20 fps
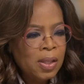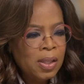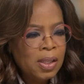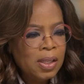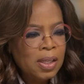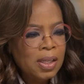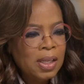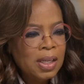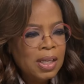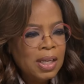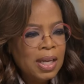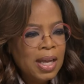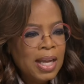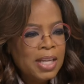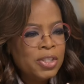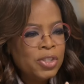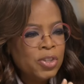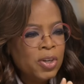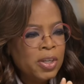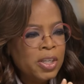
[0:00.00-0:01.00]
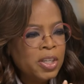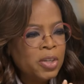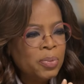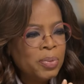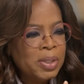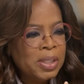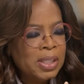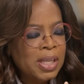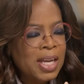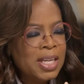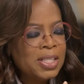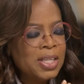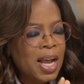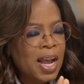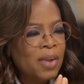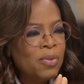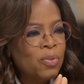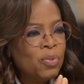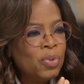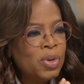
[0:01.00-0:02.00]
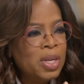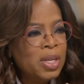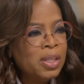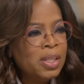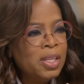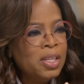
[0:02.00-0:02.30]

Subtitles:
which became a powerful force in the industry.